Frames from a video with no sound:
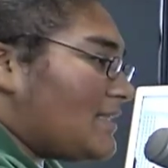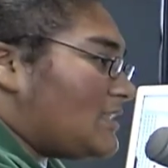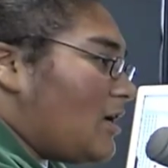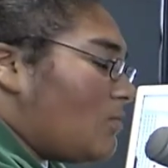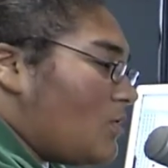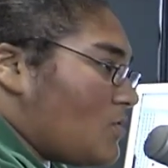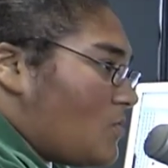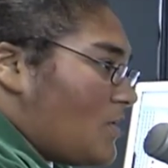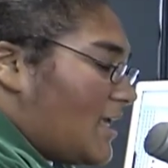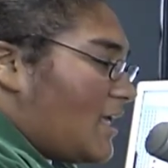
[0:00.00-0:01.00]
tongue real
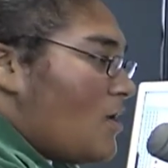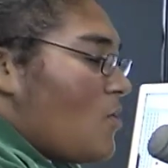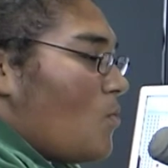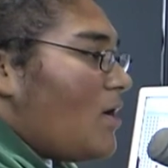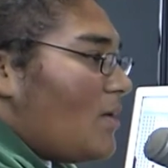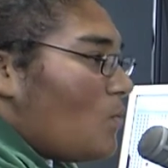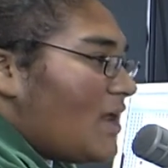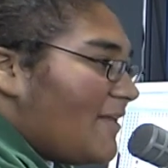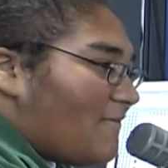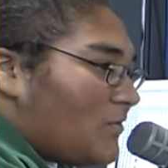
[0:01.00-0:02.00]
quick. What
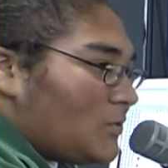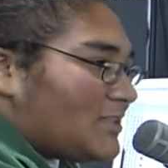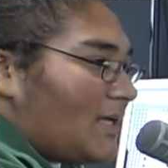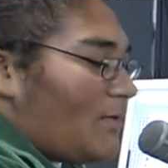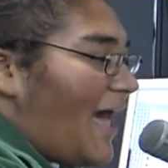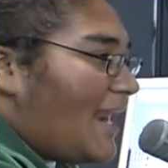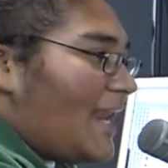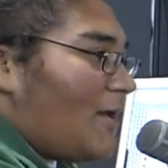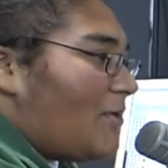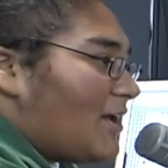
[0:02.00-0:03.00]
what influenced that? How did
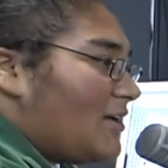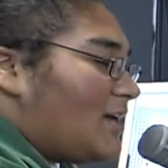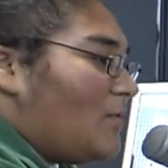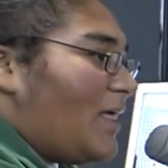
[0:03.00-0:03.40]
that record come?